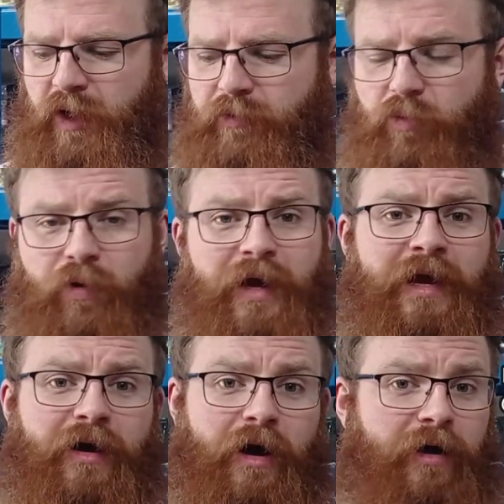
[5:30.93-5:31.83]
Um,
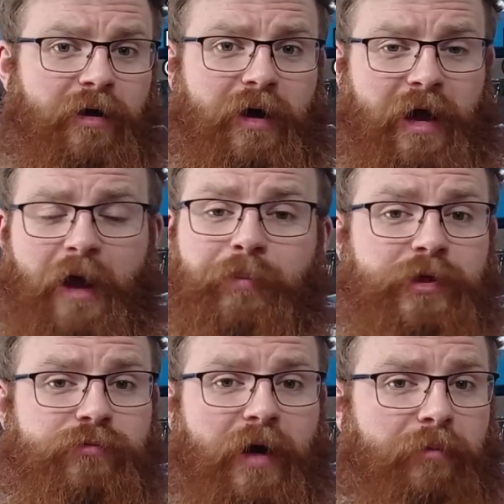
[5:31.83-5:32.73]
we are
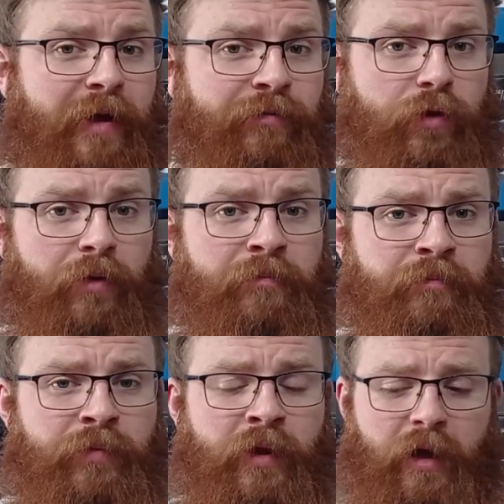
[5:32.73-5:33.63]
happy to recommend
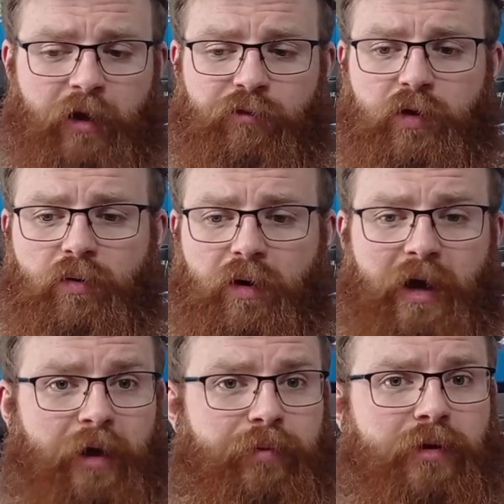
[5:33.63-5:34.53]
them if you
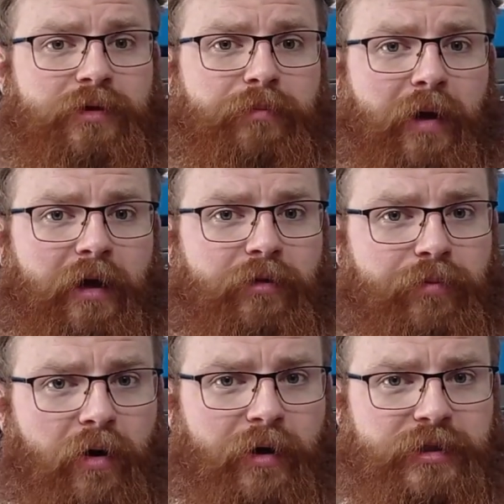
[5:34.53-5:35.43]
are happy to pay the
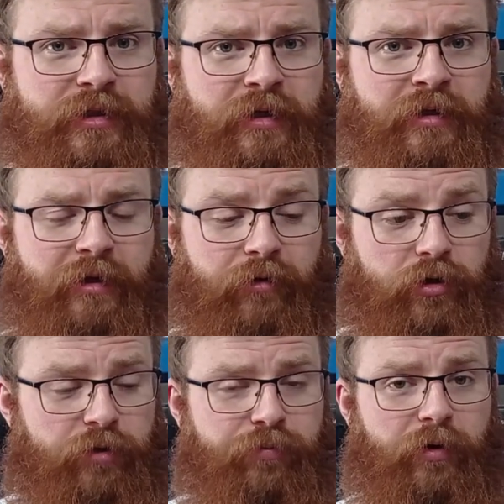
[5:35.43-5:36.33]
price. They're a
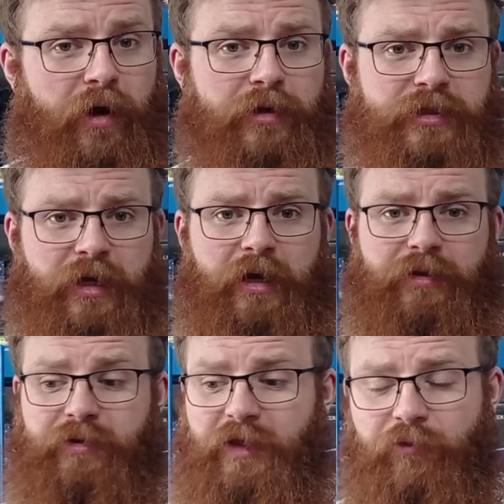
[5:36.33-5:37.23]
good product,
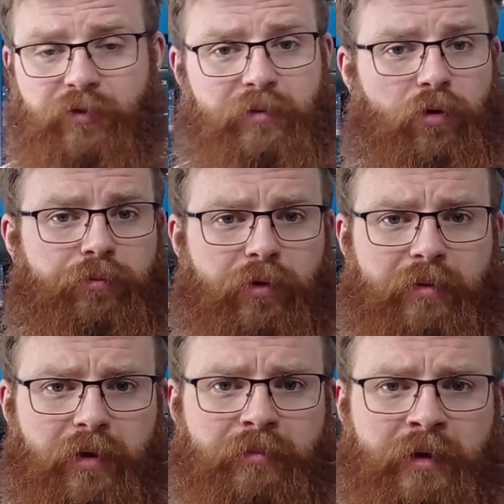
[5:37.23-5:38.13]
uh, they're definitely more
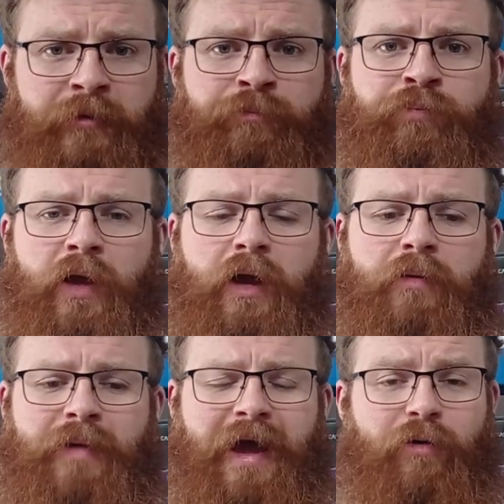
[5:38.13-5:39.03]
premium,
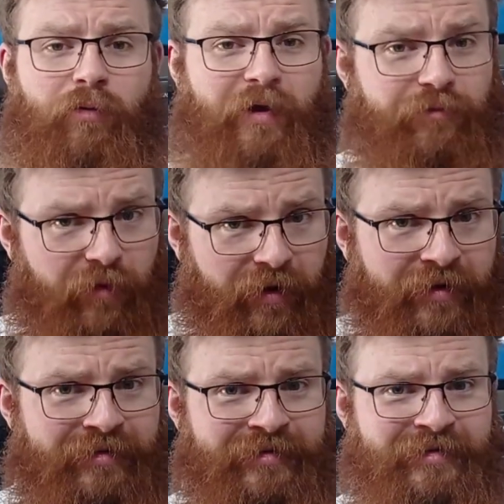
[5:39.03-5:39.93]
um,
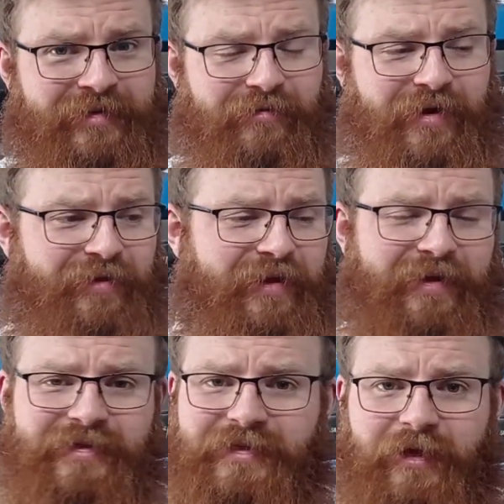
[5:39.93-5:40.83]
however, there are other
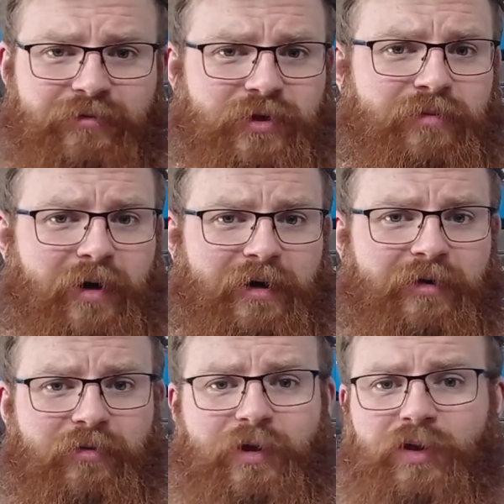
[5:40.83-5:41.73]
inner sleeves on the
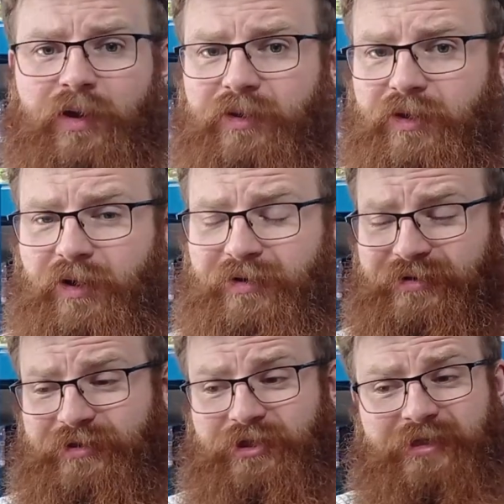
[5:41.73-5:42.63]
market that we think
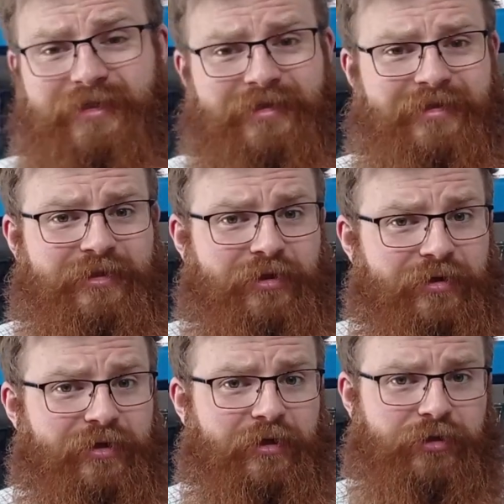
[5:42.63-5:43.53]
does just as
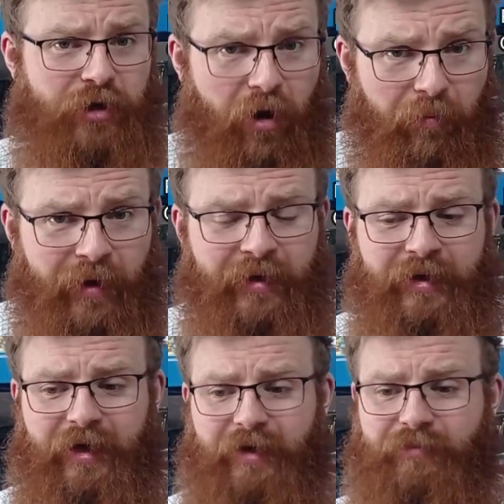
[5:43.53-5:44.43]
good a job.
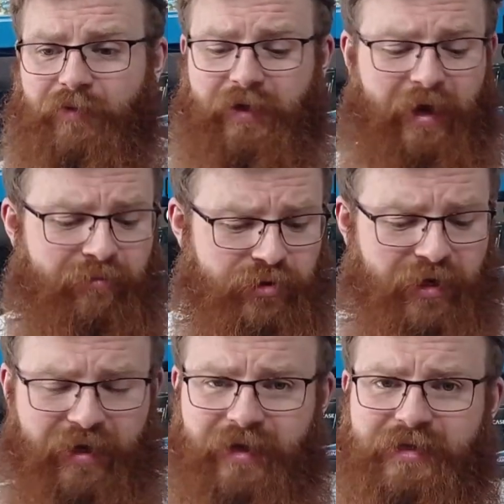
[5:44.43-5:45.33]
Um, the
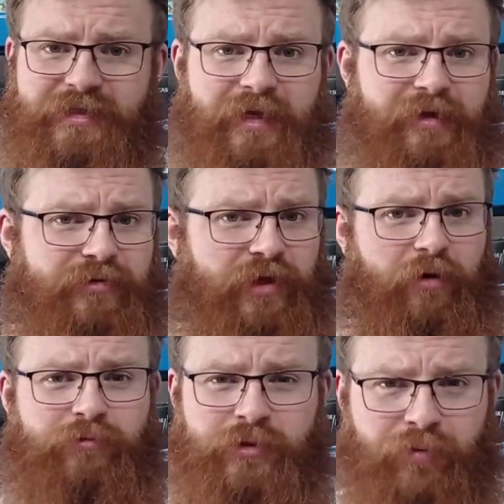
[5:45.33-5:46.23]
Gamegenic inner sleeves,
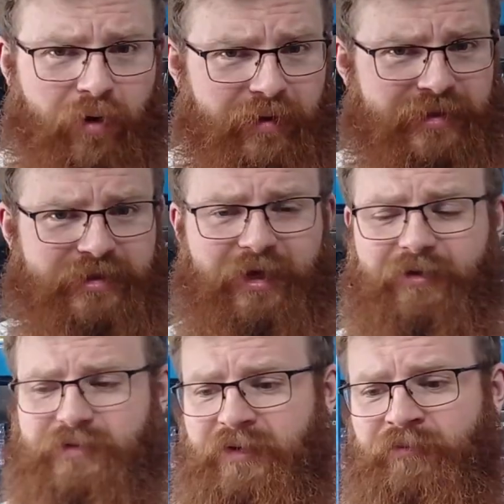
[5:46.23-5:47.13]
the Ultra Pro inner
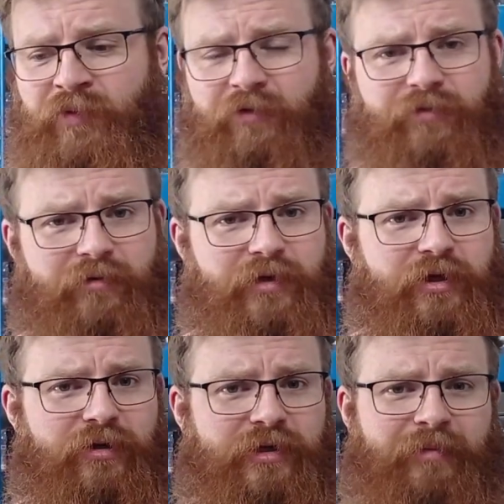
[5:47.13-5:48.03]
sleeves, very good.